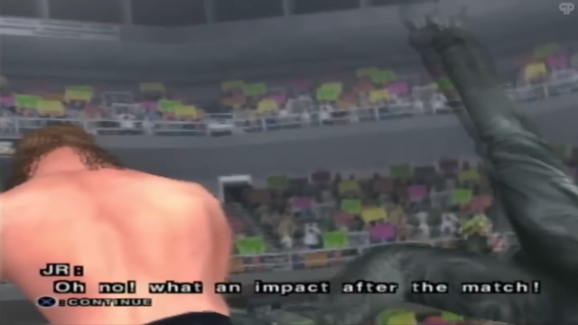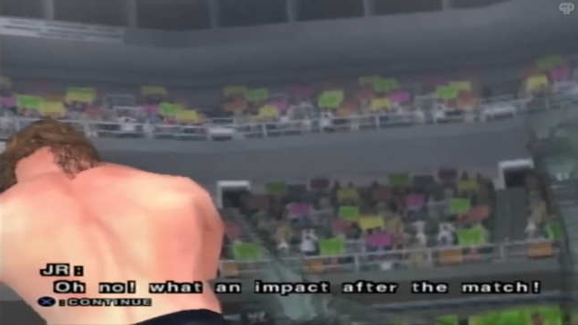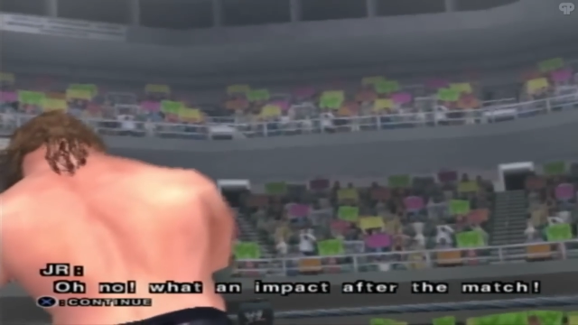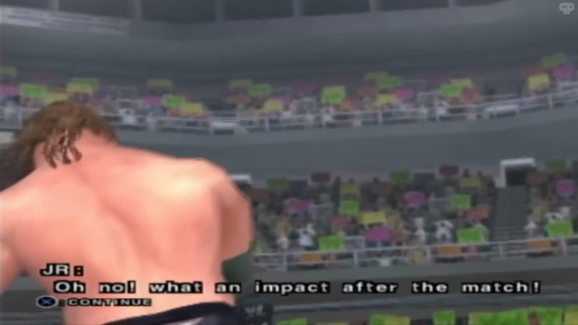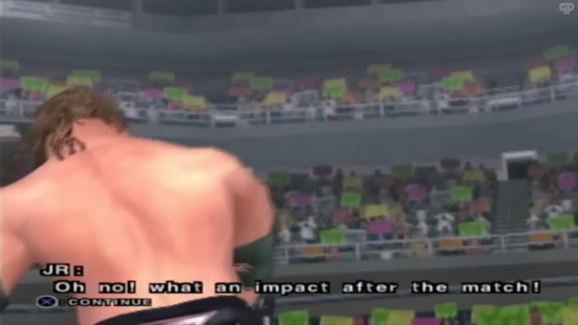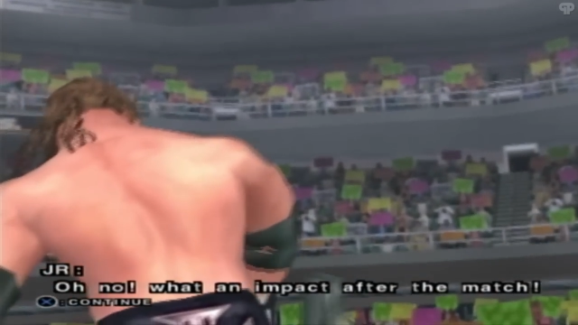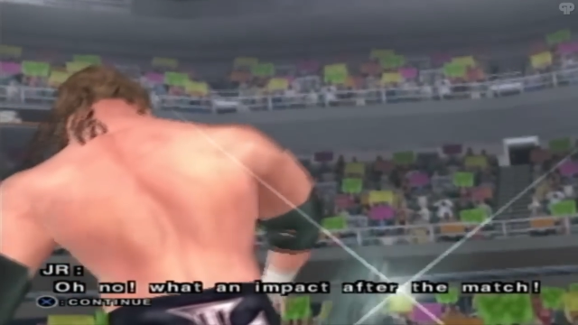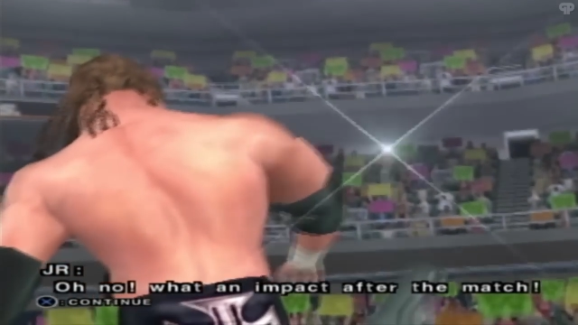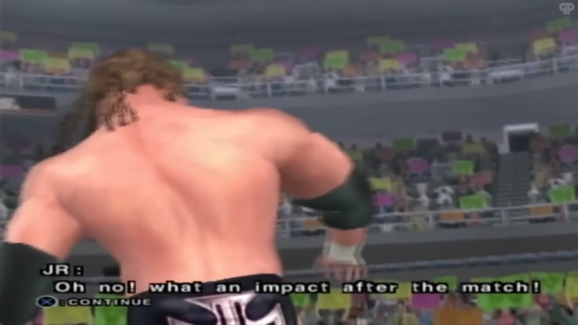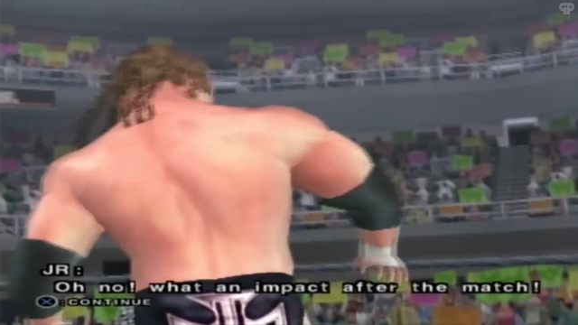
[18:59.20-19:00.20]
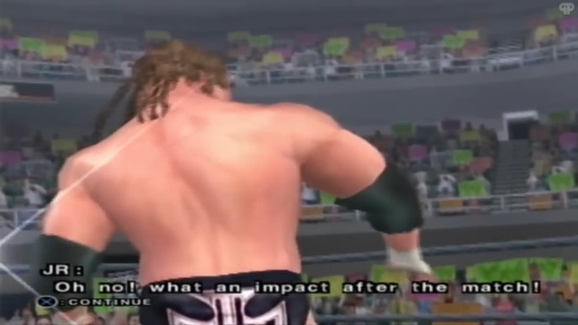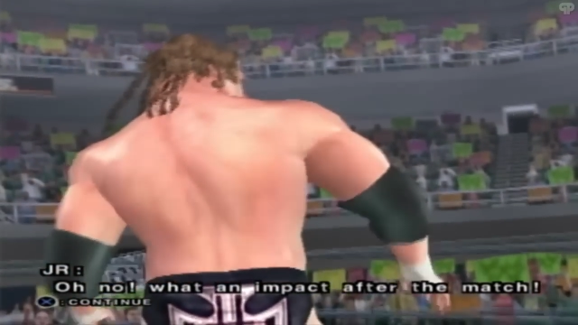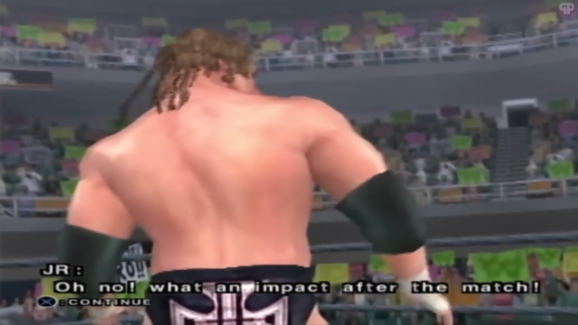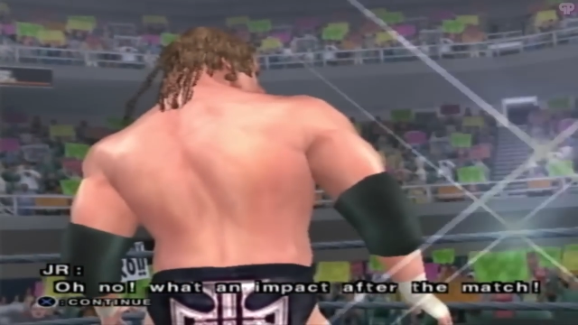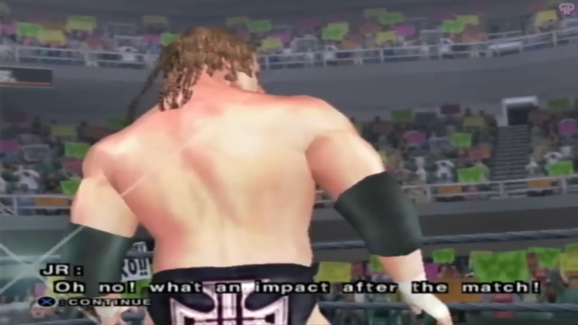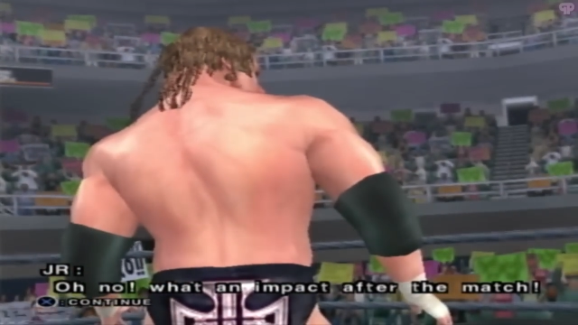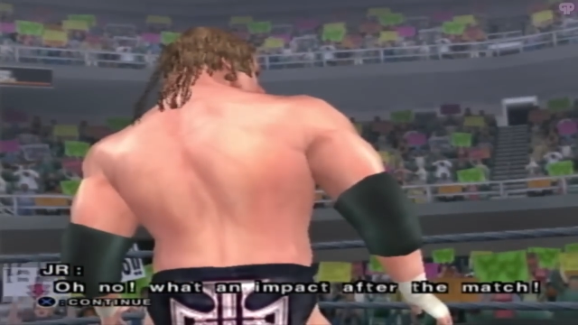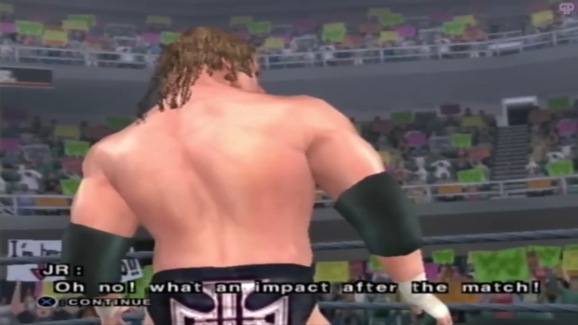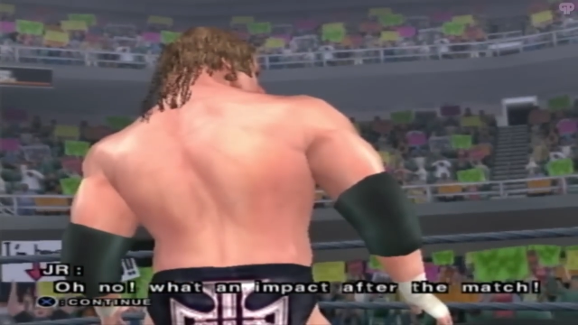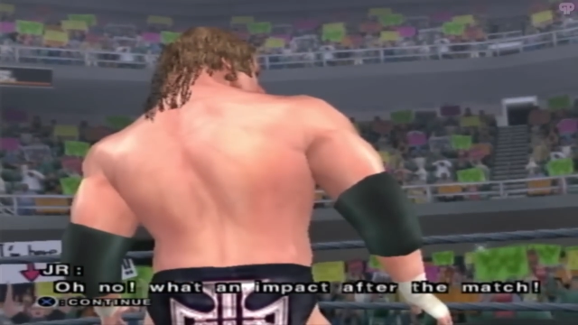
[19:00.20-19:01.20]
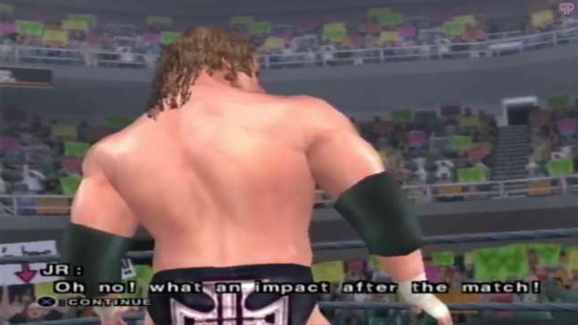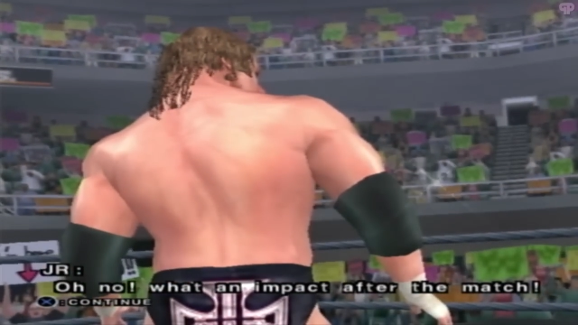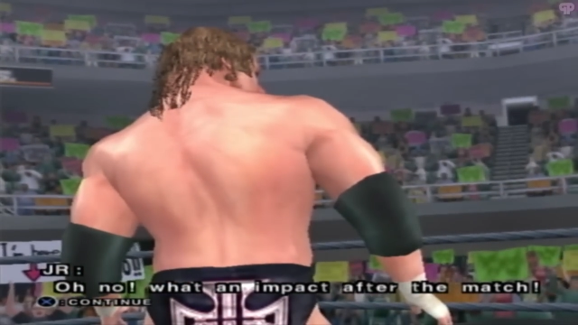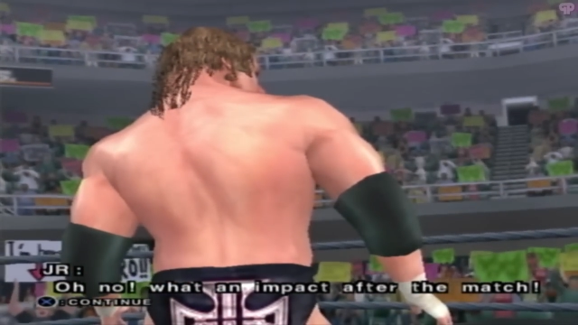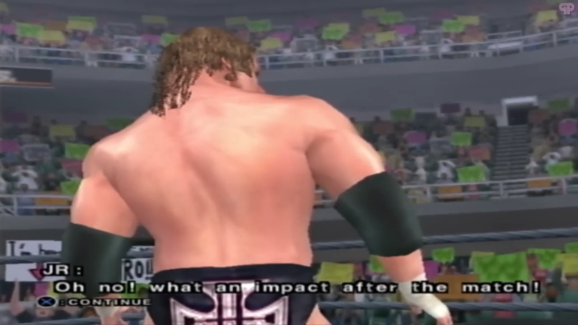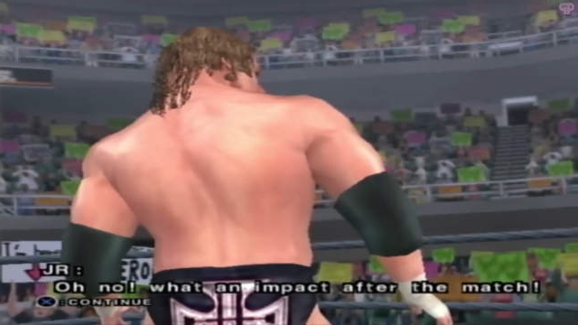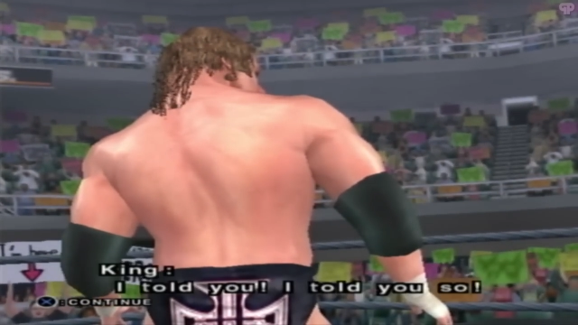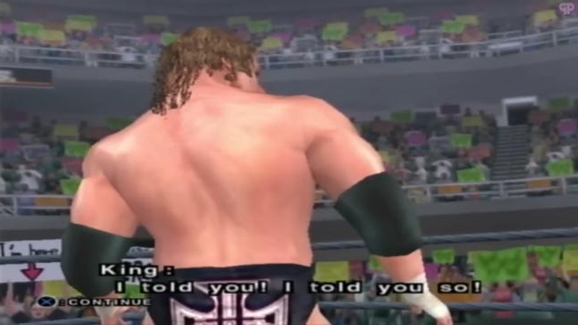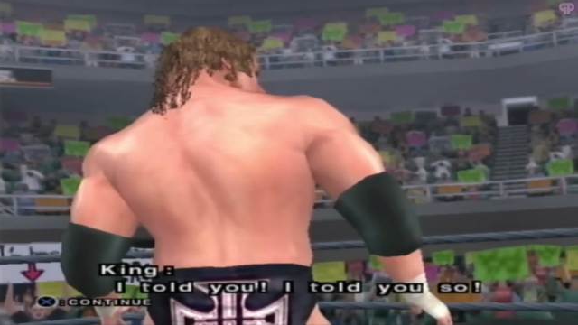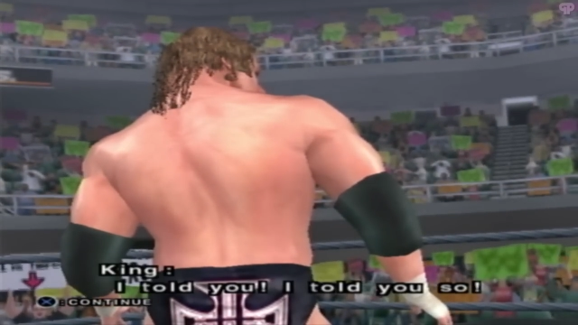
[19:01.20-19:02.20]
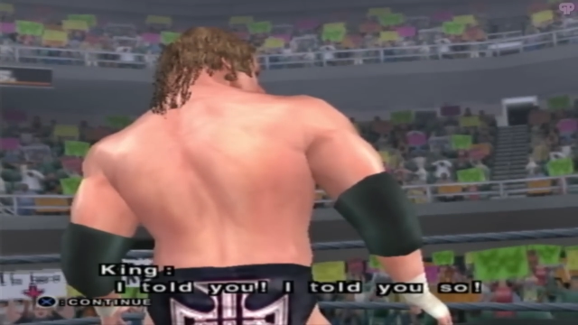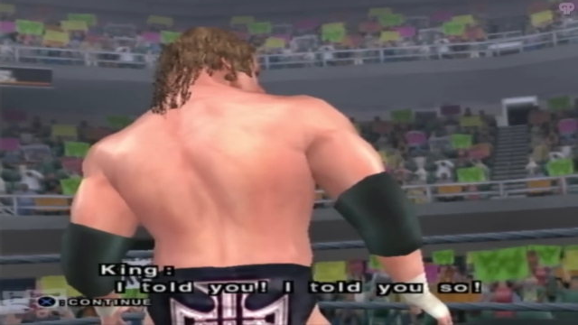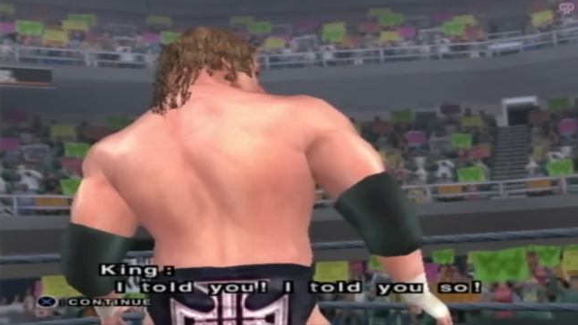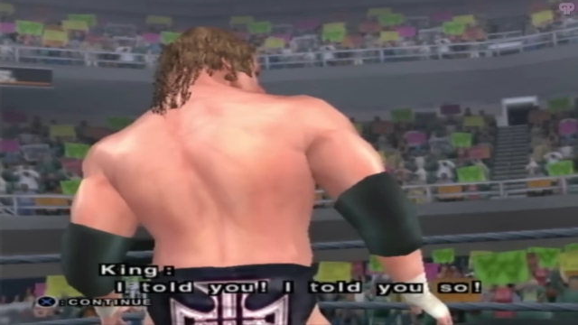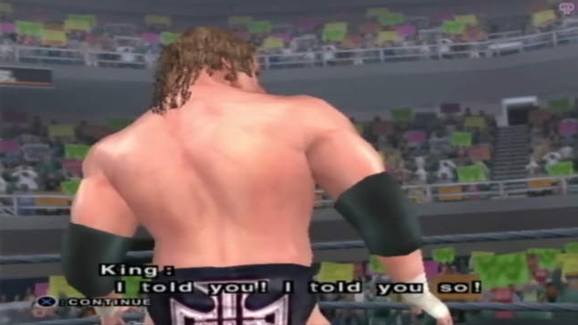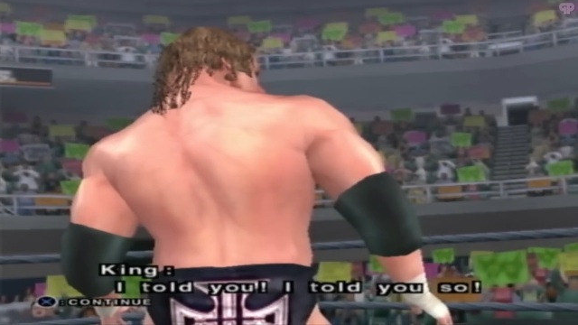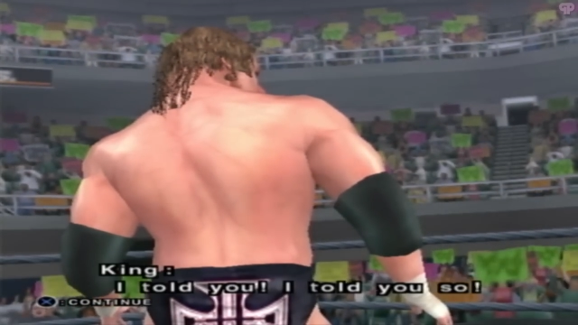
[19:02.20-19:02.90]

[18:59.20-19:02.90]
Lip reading: No face is visible, so there are no lips to read.